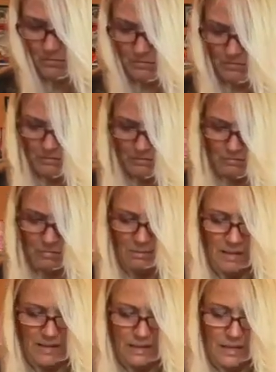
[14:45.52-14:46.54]
in the end see
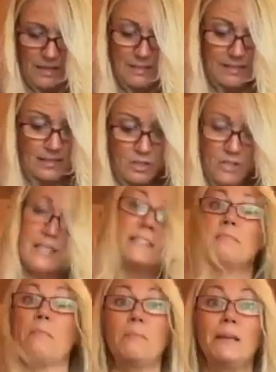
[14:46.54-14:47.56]
Jesus, and maybe he did. We don't
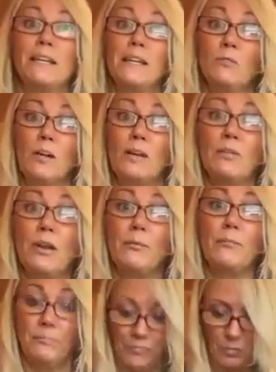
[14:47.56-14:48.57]
know. We don't know what
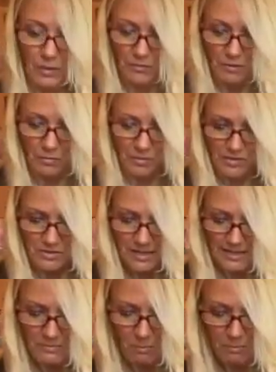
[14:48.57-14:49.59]
those last moments was
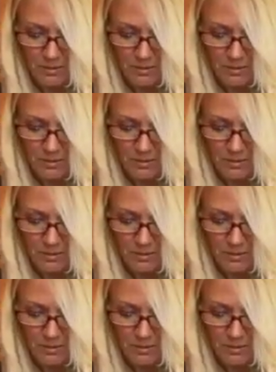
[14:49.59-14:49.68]
like.